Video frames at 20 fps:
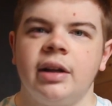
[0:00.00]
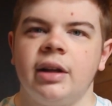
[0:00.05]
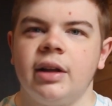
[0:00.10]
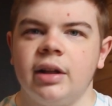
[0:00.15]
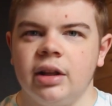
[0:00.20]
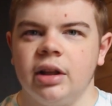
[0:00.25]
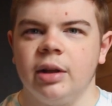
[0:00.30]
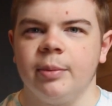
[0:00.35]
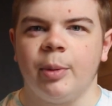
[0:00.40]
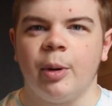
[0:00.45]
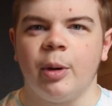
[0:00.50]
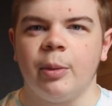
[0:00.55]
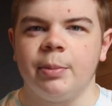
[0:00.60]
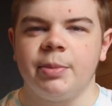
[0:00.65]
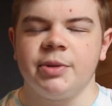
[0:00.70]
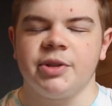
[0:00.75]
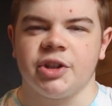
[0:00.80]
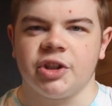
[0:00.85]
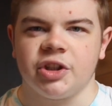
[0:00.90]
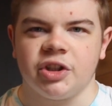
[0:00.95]
the bottom
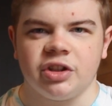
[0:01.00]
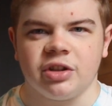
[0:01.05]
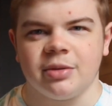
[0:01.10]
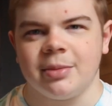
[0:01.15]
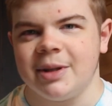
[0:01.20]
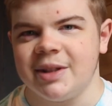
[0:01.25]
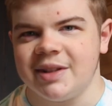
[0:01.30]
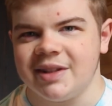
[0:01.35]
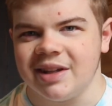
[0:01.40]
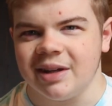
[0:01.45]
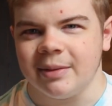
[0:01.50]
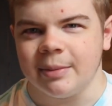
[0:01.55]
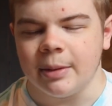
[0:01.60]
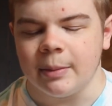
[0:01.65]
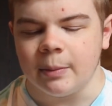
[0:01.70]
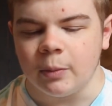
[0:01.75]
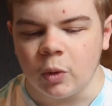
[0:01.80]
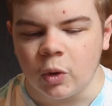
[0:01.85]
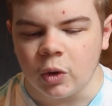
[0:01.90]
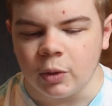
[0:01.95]
positions I might say a bit
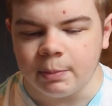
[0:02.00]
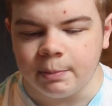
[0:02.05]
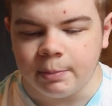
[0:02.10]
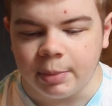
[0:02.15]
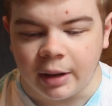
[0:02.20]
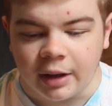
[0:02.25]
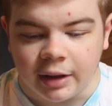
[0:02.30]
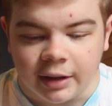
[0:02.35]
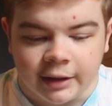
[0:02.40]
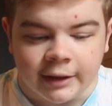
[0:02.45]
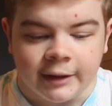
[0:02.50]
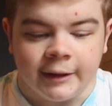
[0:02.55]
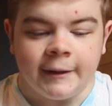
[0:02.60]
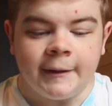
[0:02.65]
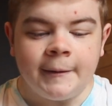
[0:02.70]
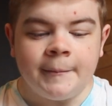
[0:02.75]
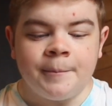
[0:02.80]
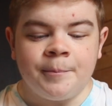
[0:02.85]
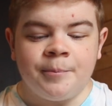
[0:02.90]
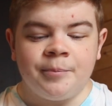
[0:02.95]
more. But
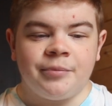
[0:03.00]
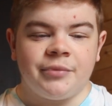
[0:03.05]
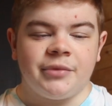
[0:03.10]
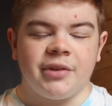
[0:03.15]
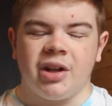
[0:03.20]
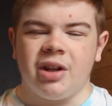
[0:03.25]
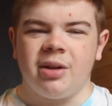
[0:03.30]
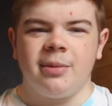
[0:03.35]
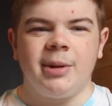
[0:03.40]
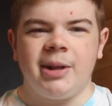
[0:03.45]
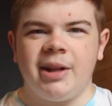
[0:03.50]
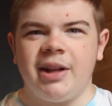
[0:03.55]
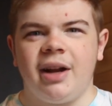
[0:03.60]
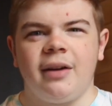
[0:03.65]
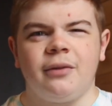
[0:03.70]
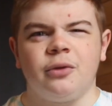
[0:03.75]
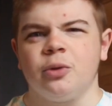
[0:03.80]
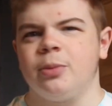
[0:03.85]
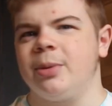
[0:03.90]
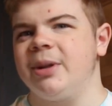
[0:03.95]
ultimately I've
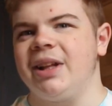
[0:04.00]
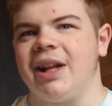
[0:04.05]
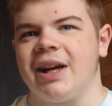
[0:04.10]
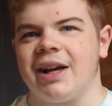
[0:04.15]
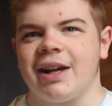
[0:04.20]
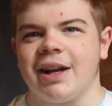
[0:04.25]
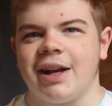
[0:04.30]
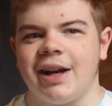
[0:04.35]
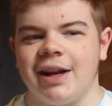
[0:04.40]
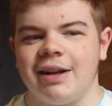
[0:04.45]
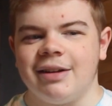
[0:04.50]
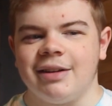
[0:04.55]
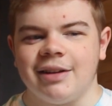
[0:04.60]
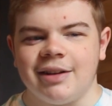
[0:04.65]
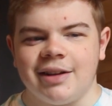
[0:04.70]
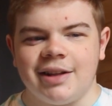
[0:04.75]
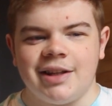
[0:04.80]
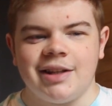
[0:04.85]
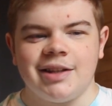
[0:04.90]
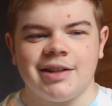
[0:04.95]
not been that great at
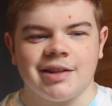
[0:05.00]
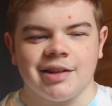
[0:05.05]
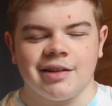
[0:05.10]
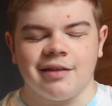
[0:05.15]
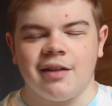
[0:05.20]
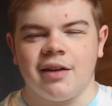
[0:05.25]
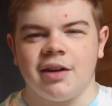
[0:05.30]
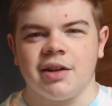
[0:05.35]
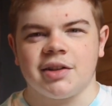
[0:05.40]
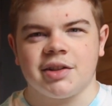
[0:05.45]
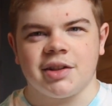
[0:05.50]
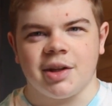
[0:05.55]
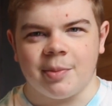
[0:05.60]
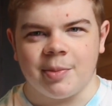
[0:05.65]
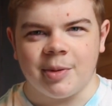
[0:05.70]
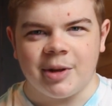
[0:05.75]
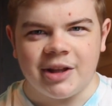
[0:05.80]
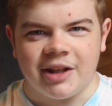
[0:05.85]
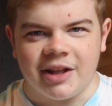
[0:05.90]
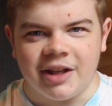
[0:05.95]
these in the last couple
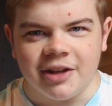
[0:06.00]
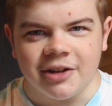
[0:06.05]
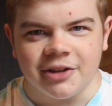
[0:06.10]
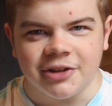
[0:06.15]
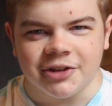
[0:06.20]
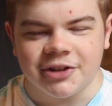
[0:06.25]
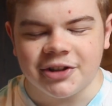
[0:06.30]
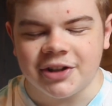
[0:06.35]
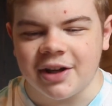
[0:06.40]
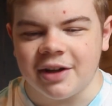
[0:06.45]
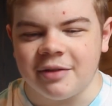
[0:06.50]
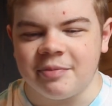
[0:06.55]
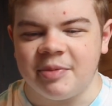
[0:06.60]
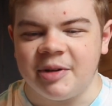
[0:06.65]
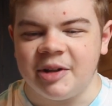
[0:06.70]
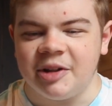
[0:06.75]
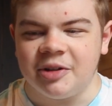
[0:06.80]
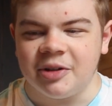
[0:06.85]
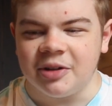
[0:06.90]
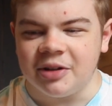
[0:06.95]
of years that I've been
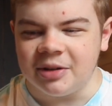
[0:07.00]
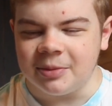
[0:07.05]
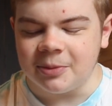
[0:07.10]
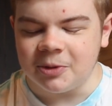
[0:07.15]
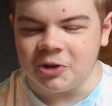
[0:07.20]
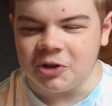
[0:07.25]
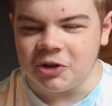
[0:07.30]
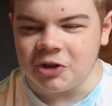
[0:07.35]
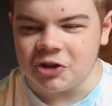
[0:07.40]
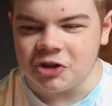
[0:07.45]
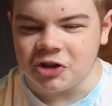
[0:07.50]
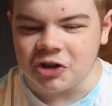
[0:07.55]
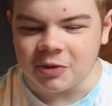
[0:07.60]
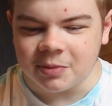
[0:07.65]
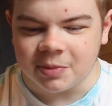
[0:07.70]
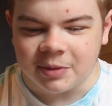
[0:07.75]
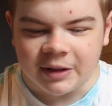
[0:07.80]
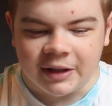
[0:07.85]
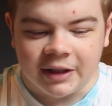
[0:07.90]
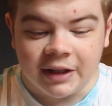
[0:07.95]
doing them on YouTube,
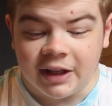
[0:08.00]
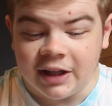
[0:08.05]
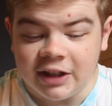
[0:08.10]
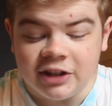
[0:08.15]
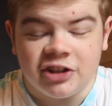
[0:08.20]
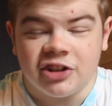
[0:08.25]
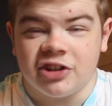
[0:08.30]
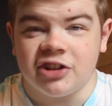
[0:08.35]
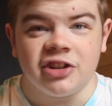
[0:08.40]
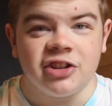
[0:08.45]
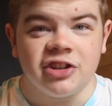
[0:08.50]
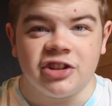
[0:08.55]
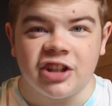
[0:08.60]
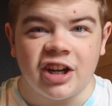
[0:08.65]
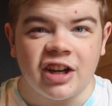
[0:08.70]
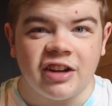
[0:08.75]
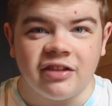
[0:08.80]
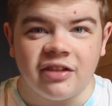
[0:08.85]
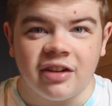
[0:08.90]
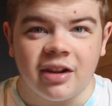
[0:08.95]
and just in
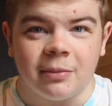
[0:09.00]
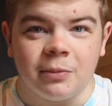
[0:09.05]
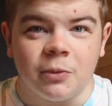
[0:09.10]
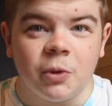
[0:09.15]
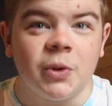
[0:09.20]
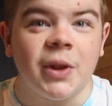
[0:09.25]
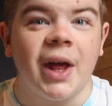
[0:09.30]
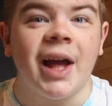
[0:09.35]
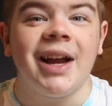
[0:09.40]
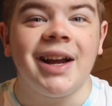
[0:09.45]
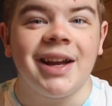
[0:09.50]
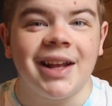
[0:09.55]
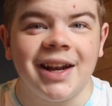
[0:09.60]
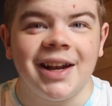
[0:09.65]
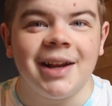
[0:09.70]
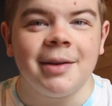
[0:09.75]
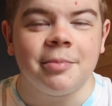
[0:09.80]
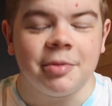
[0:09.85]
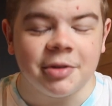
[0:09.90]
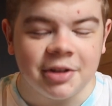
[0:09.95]
general I'm not that great
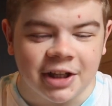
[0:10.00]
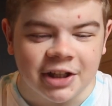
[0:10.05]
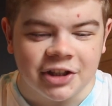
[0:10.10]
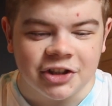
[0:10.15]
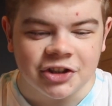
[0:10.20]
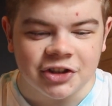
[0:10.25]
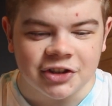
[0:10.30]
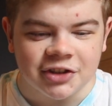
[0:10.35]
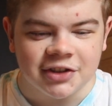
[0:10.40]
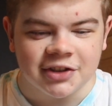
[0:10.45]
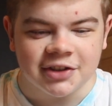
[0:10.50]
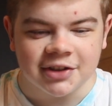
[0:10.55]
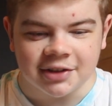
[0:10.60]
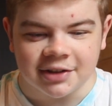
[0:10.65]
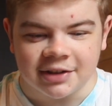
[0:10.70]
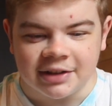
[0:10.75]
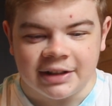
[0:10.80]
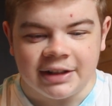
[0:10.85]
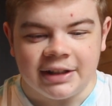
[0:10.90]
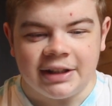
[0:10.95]
at predictions, so
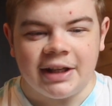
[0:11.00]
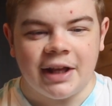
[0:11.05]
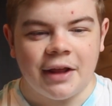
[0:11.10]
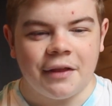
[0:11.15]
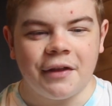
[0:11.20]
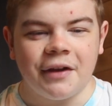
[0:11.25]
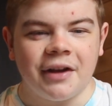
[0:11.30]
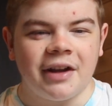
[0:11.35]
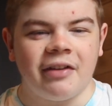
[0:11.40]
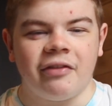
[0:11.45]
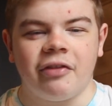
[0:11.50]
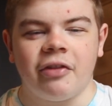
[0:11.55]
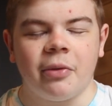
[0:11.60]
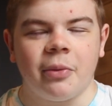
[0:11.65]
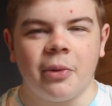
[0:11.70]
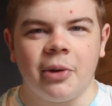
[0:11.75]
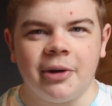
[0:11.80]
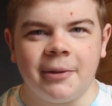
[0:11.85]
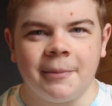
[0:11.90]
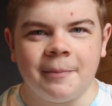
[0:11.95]
I think
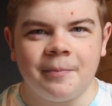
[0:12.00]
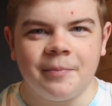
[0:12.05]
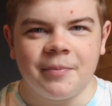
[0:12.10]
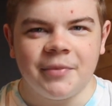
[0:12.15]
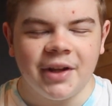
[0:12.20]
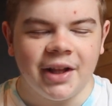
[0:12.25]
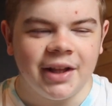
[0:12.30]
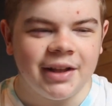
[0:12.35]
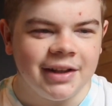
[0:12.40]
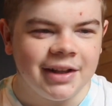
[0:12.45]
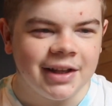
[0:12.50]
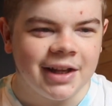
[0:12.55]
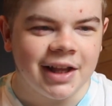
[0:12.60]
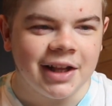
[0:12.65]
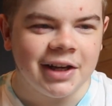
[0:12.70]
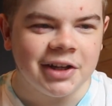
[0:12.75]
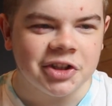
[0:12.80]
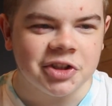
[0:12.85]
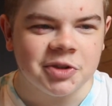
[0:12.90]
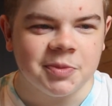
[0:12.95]
everyone in the kind
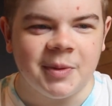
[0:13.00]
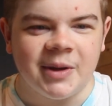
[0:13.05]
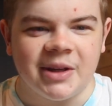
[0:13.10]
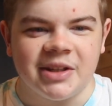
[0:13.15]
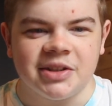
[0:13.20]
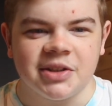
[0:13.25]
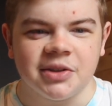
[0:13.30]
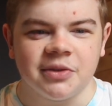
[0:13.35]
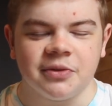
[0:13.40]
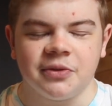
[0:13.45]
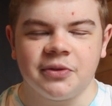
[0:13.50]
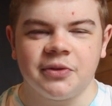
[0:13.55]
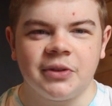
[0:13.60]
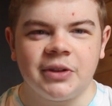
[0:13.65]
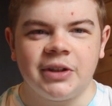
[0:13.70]
of space of